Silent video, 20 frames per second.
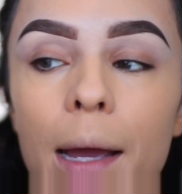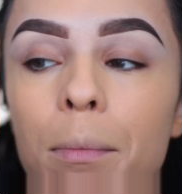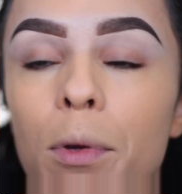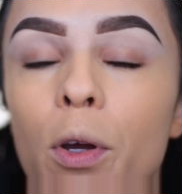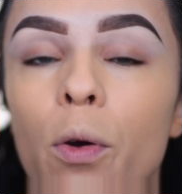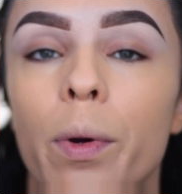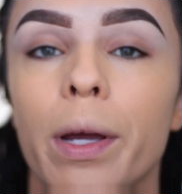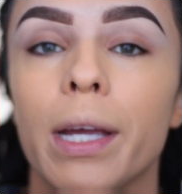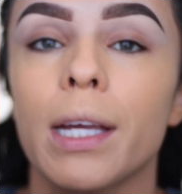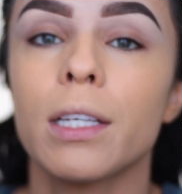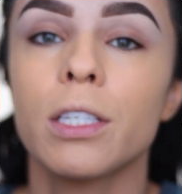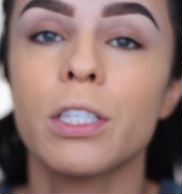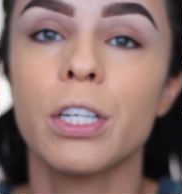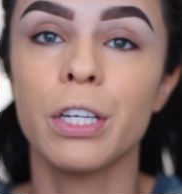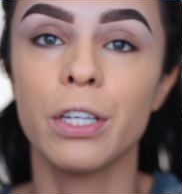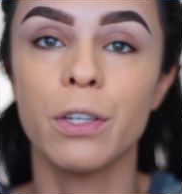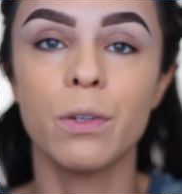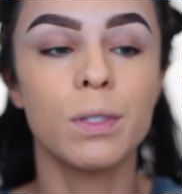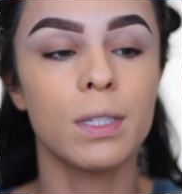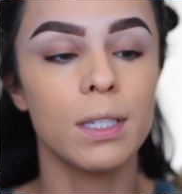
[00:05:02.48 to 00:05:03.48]
I'm going
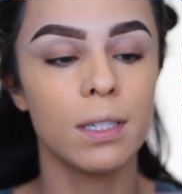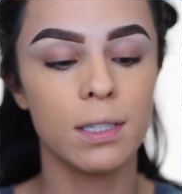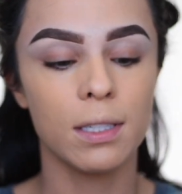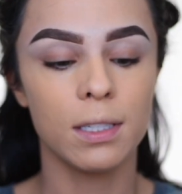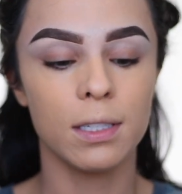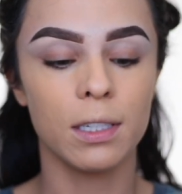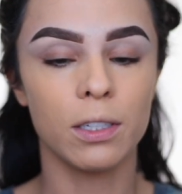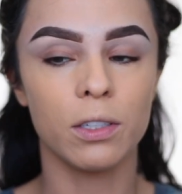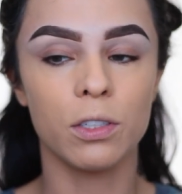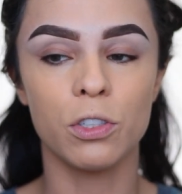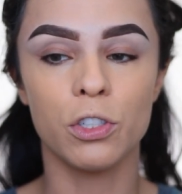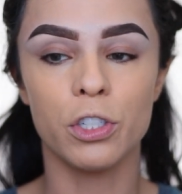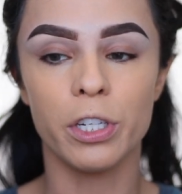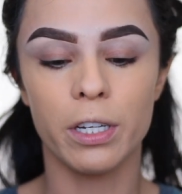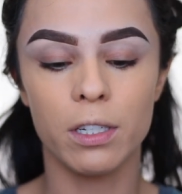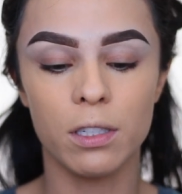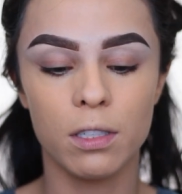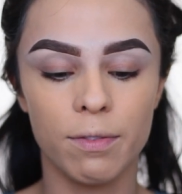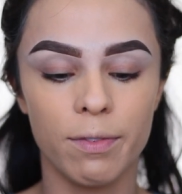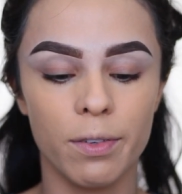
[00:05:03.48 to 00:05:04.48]
to use it still
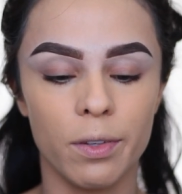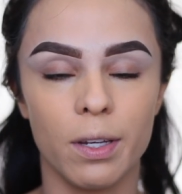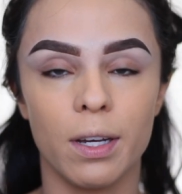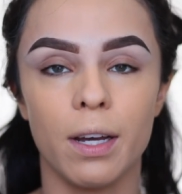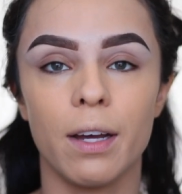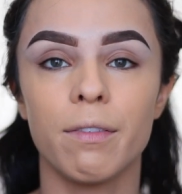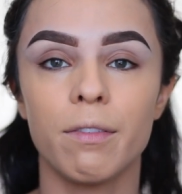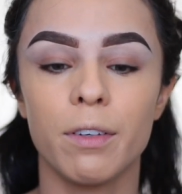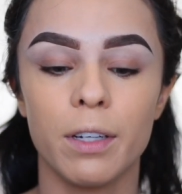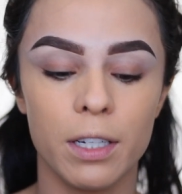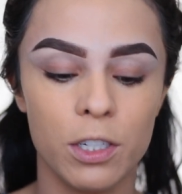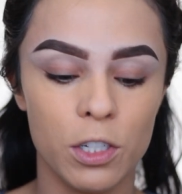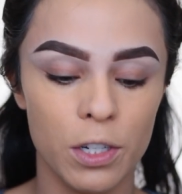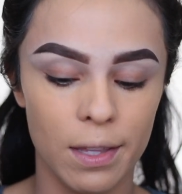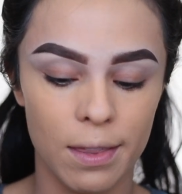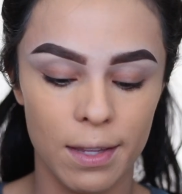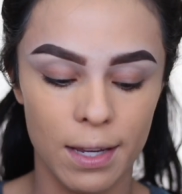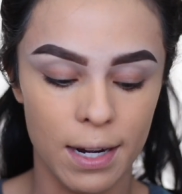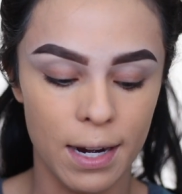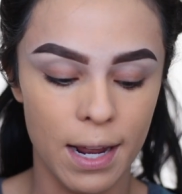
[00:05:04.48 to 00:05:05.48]
just for the coverage,
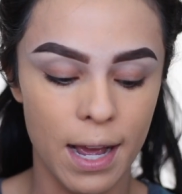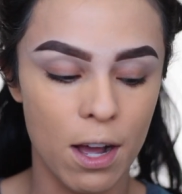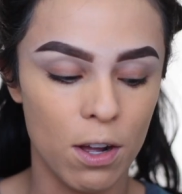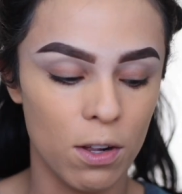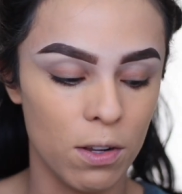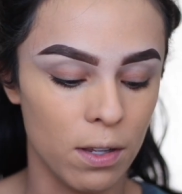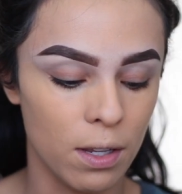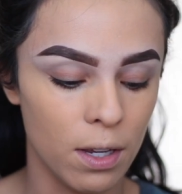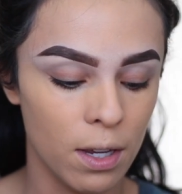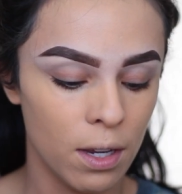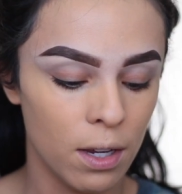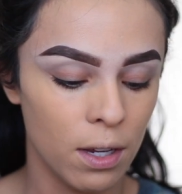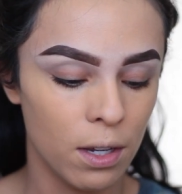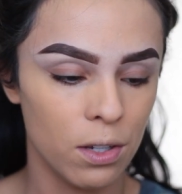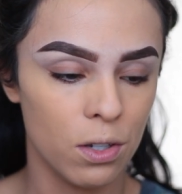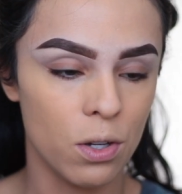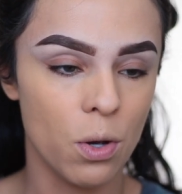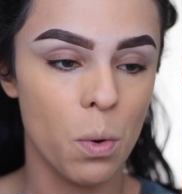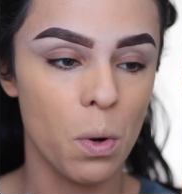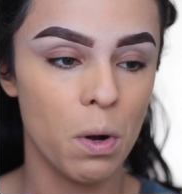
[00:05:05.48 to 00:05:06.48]
and then I'll
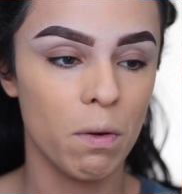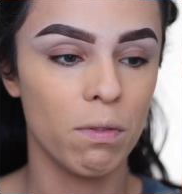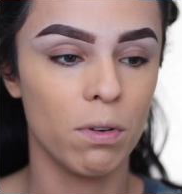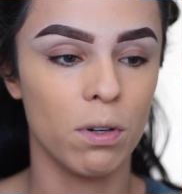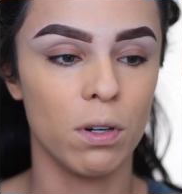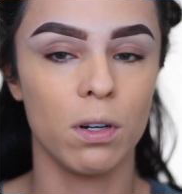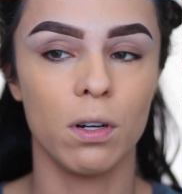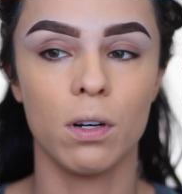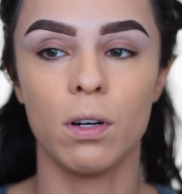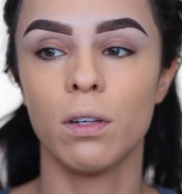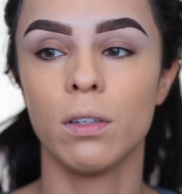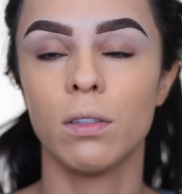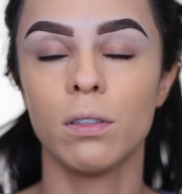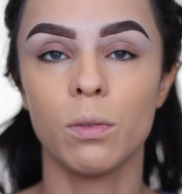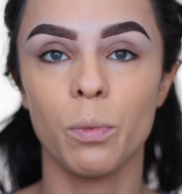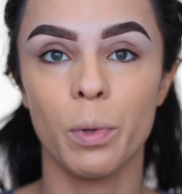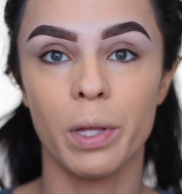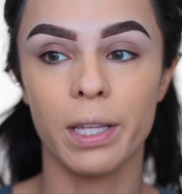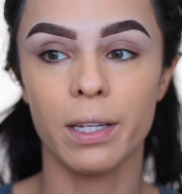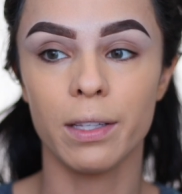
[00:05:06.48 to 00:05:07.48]
go over
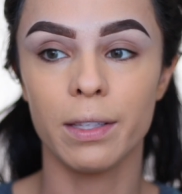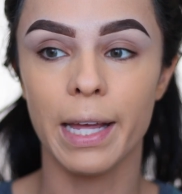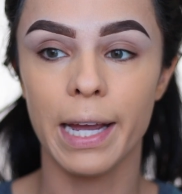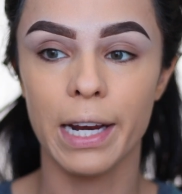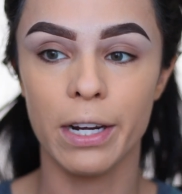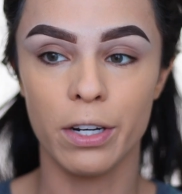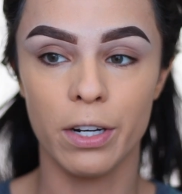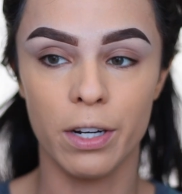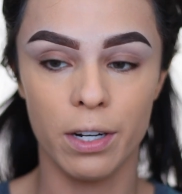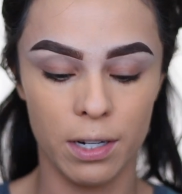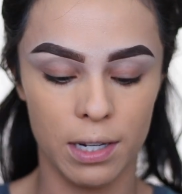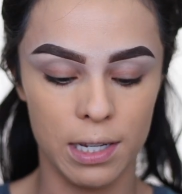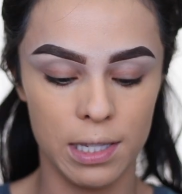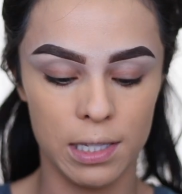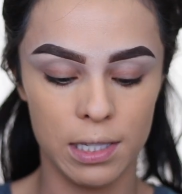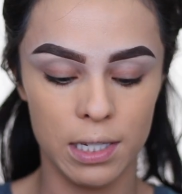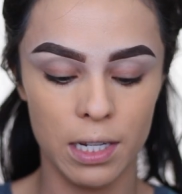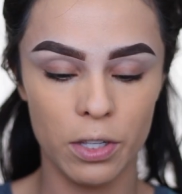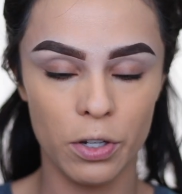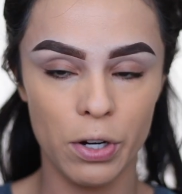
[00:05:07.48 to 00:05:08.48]
with a lighter
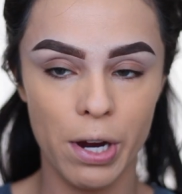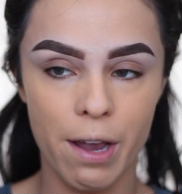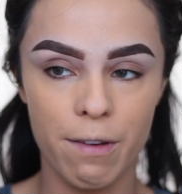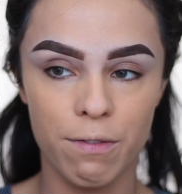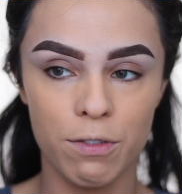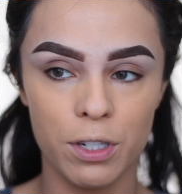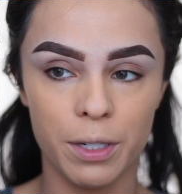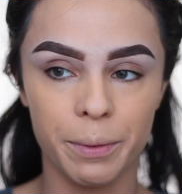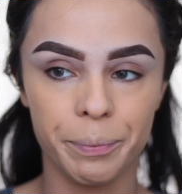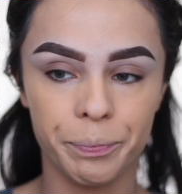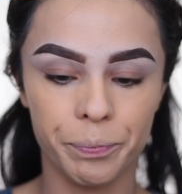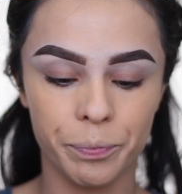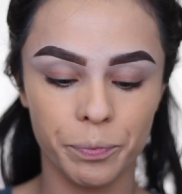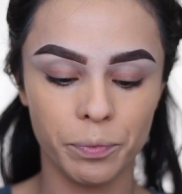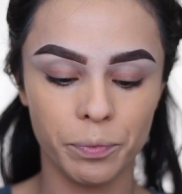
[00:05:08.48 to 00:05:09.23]
concealer after.